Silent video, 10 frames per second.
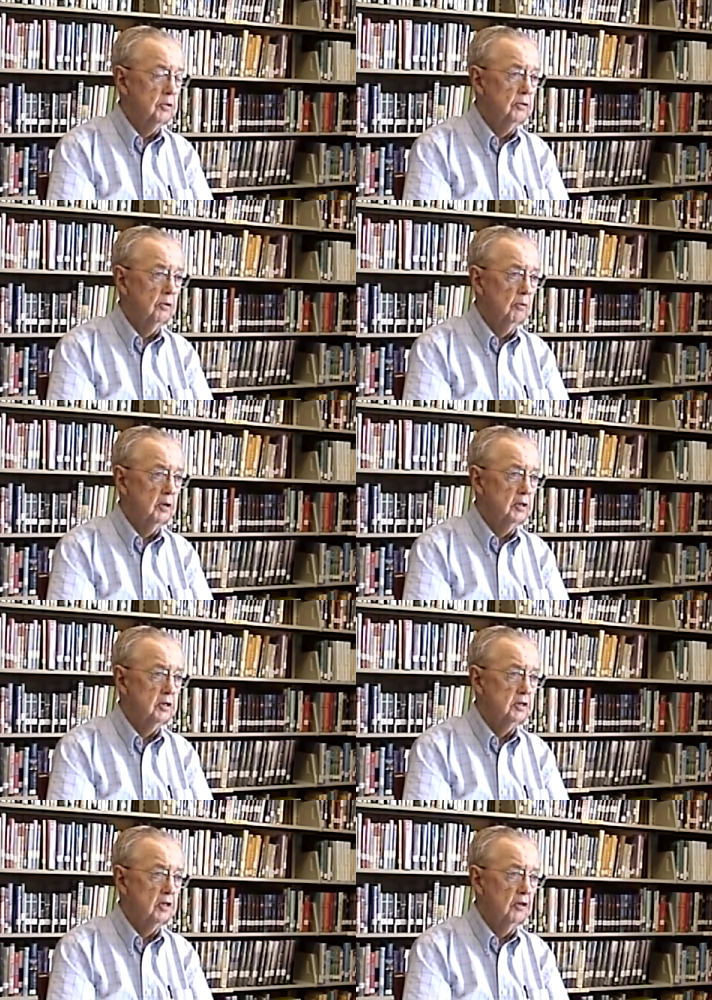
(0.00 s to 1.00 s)
Do you know what a
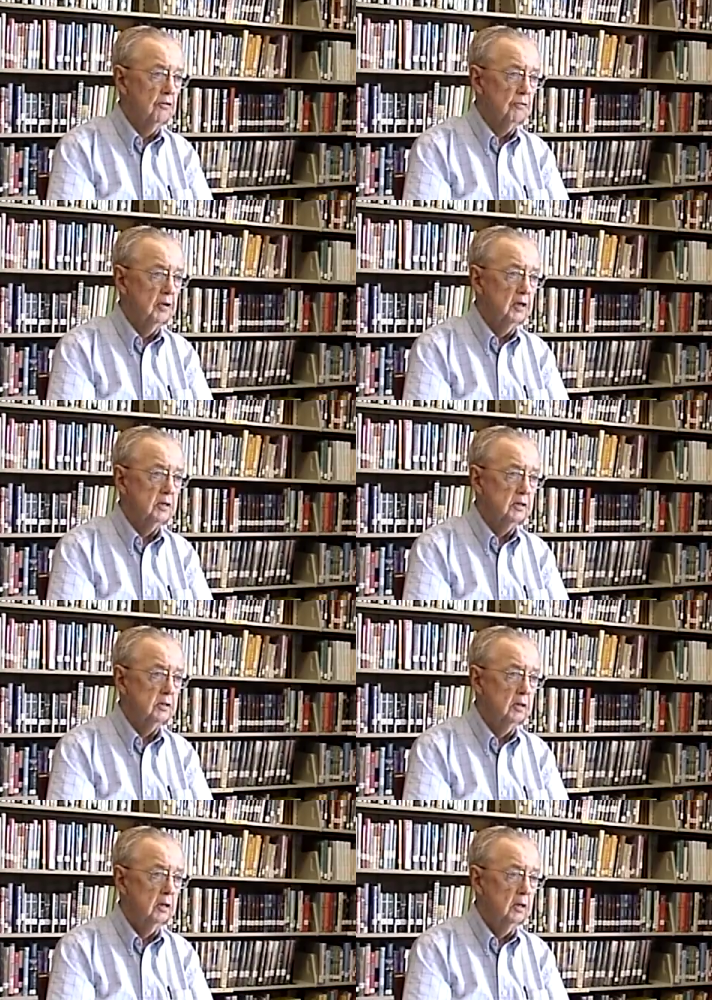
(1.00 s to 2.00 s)
DC-3 is?
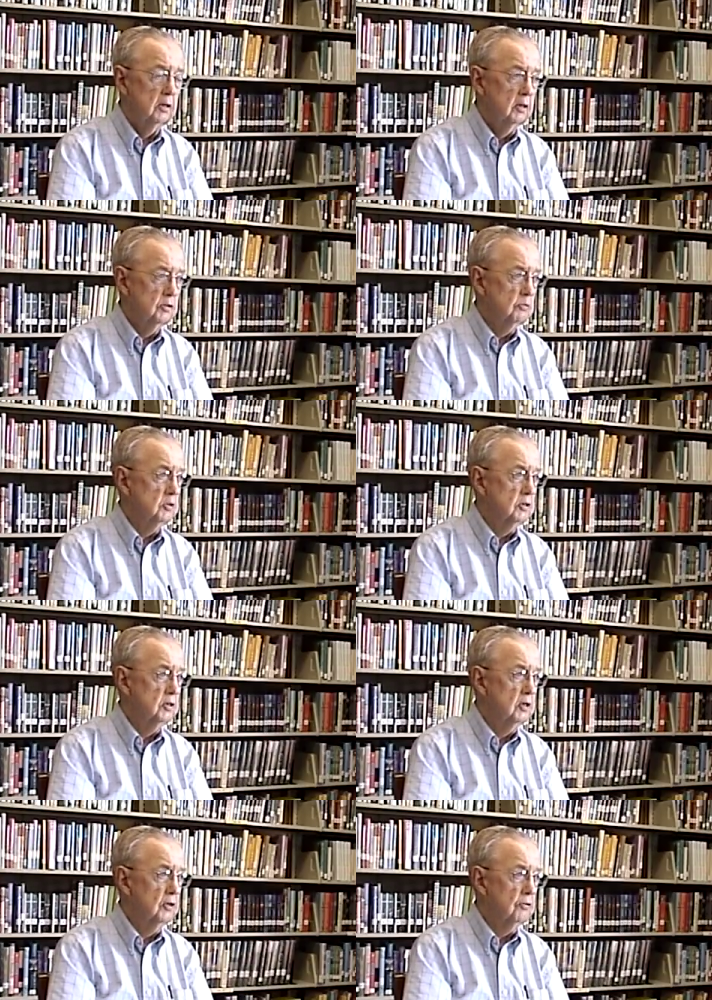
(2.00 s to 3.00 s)
This was a
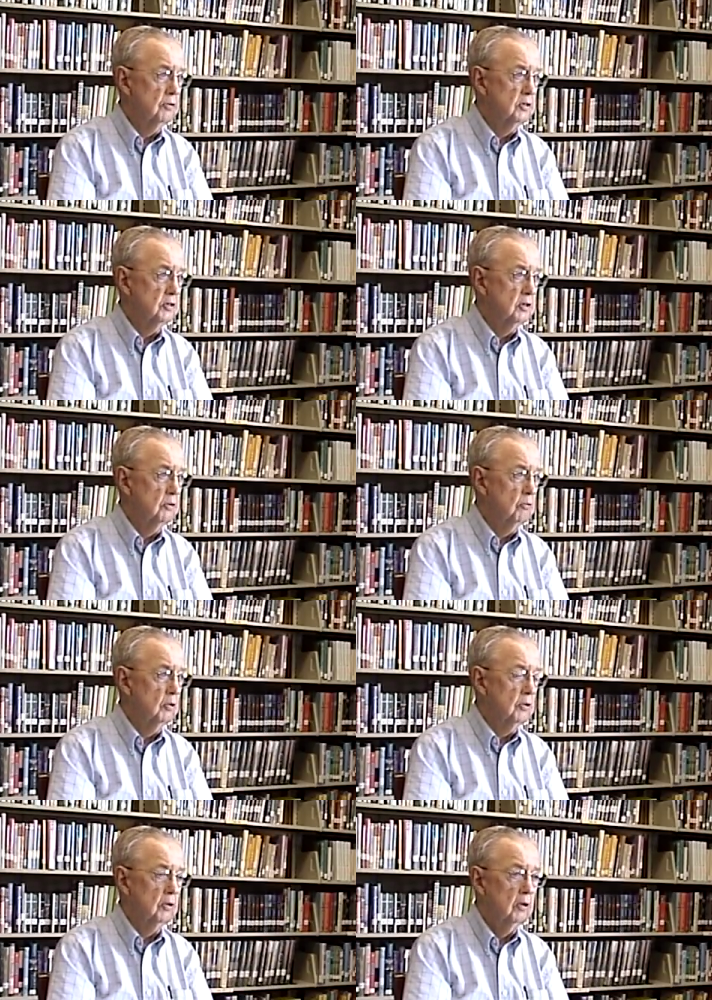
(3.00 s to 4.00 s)
D3C
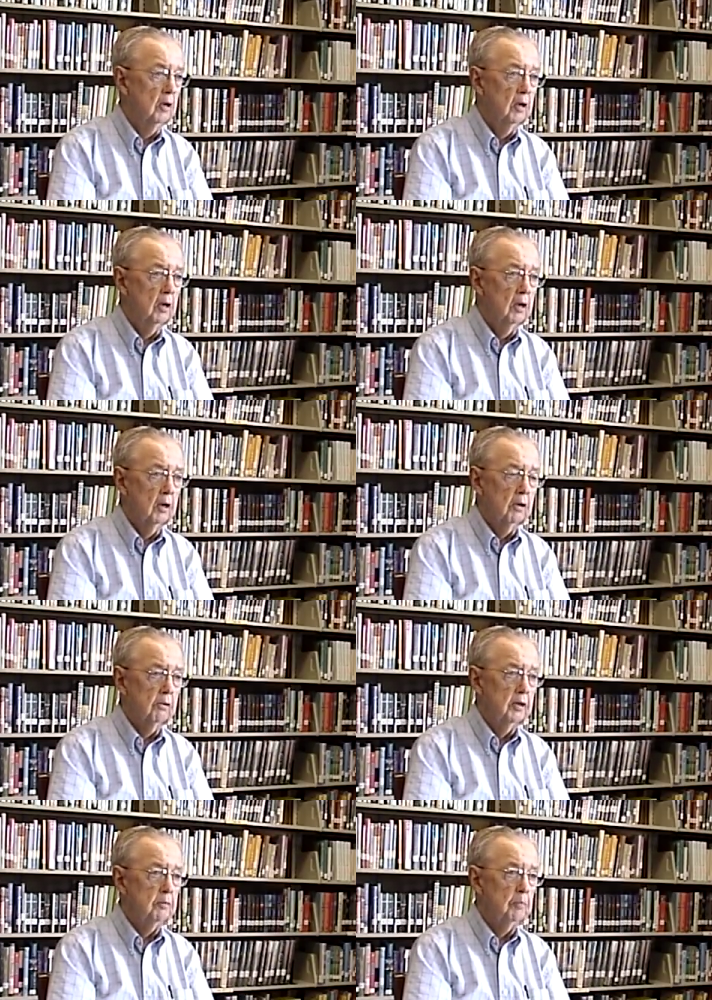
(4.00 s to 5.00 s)
with
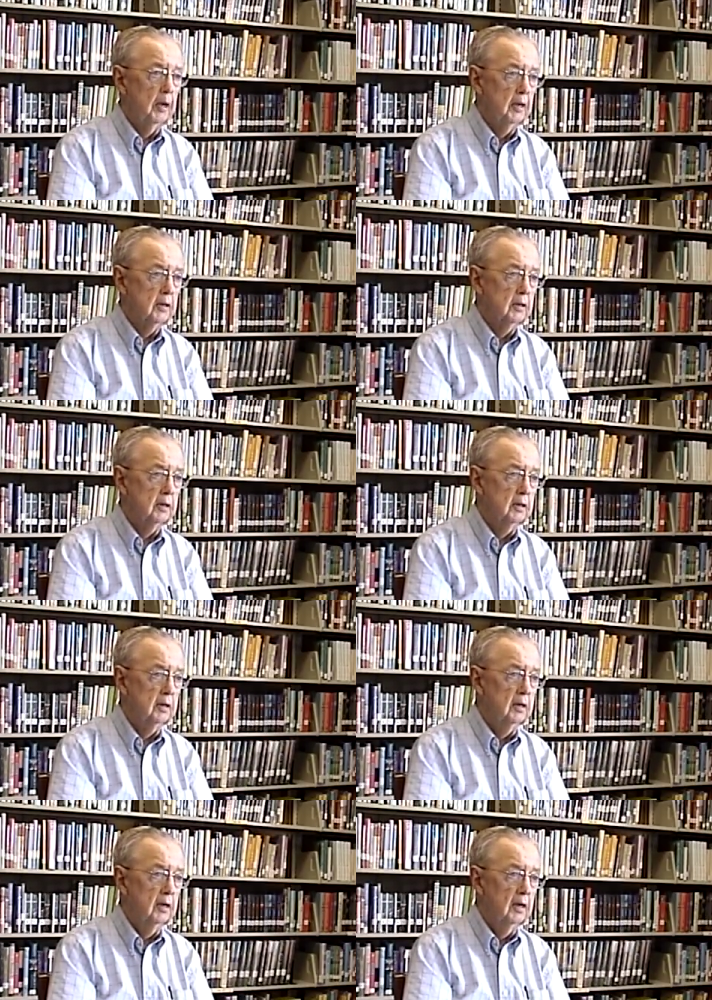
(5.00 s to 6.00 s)
green paint.
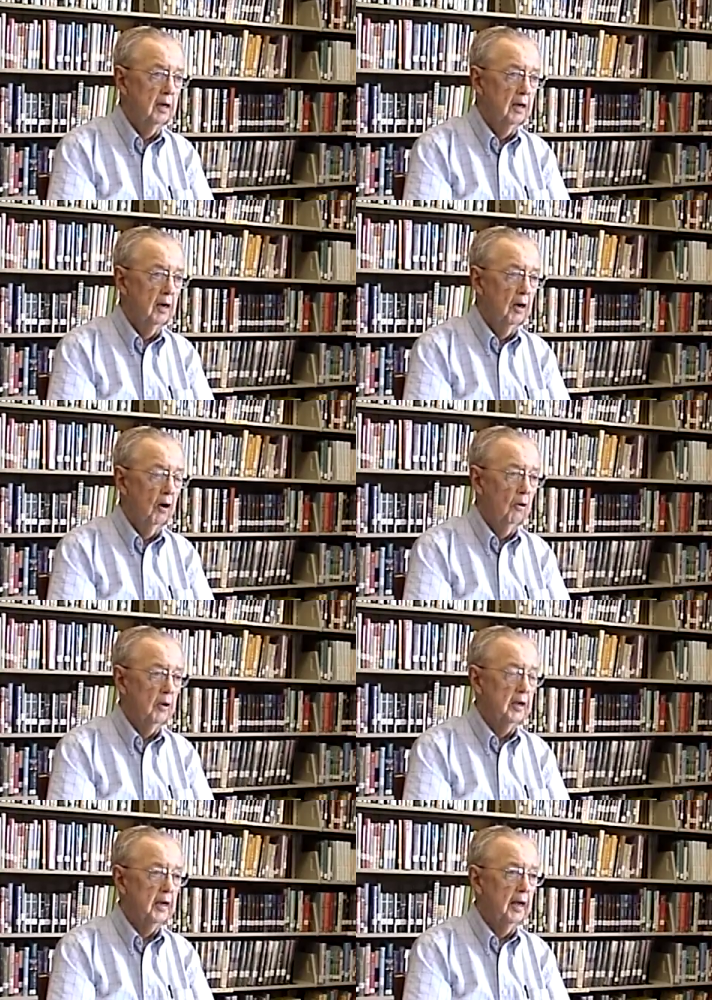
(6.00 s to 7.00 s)

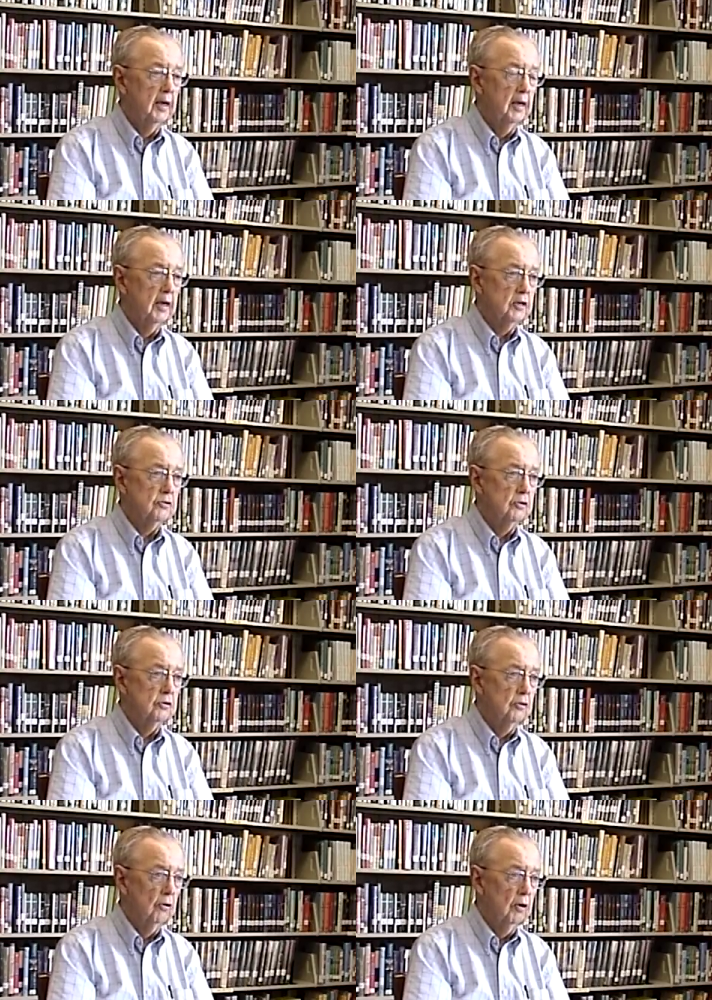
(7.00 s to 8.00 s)
Only it had an extra
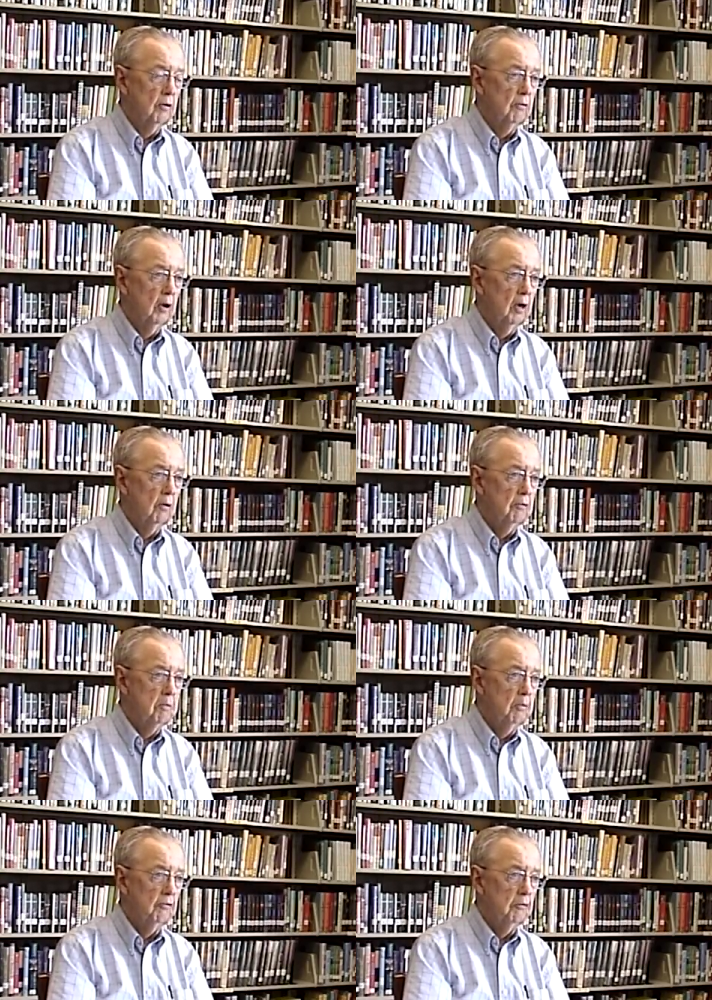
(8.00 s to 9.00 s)
door, a
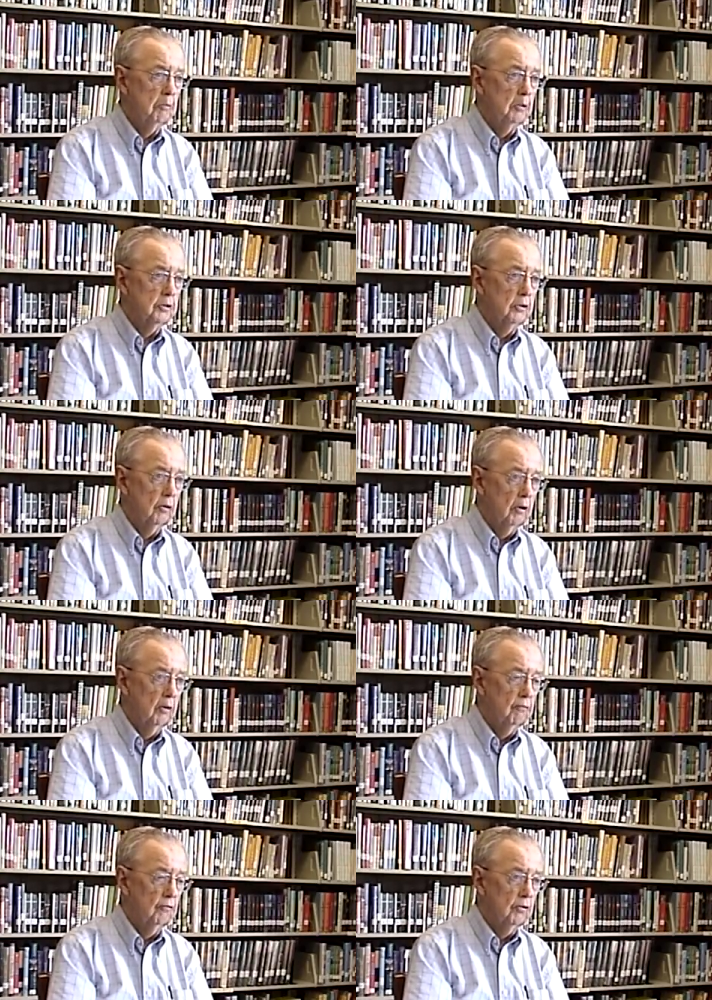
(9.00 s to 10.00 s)
removable door
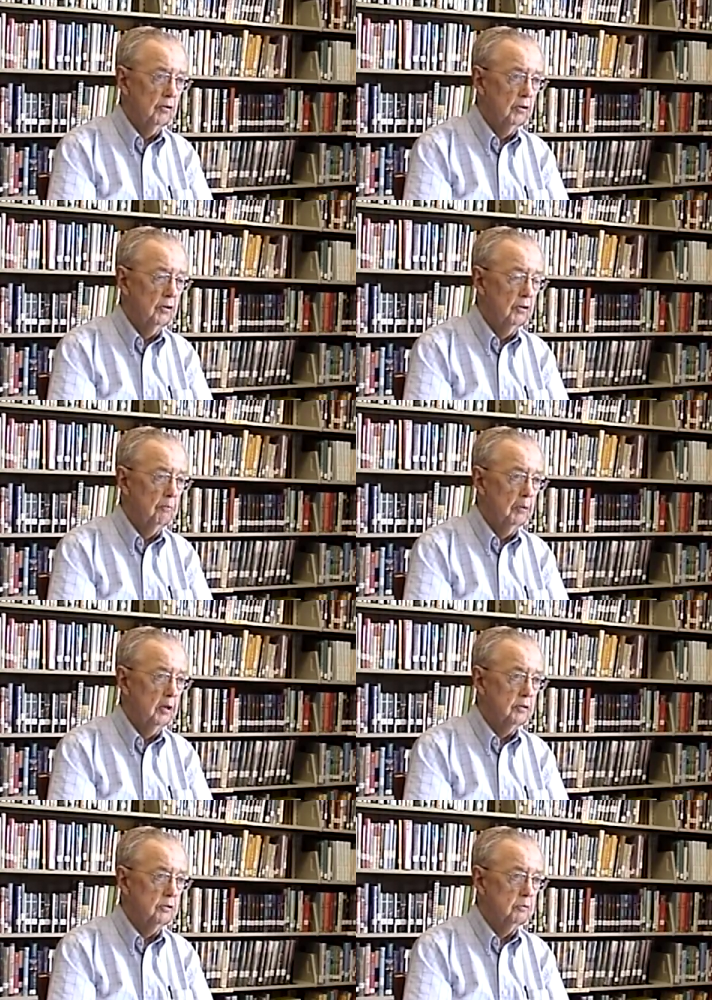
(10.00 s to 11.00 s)
for the
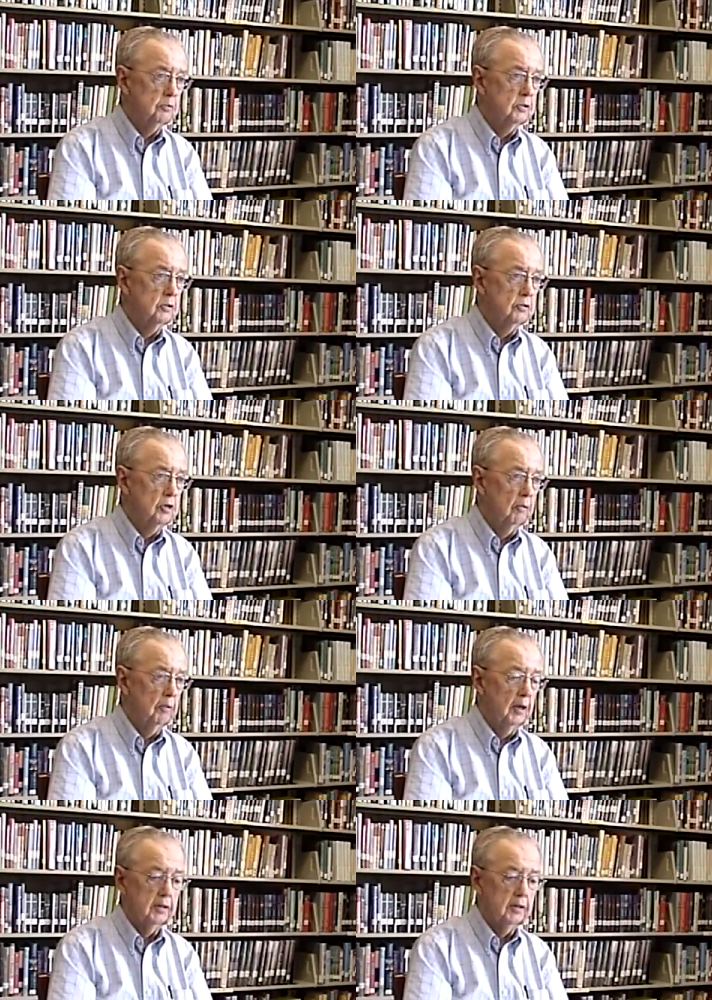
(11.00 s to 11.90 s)
paratroops to jump out.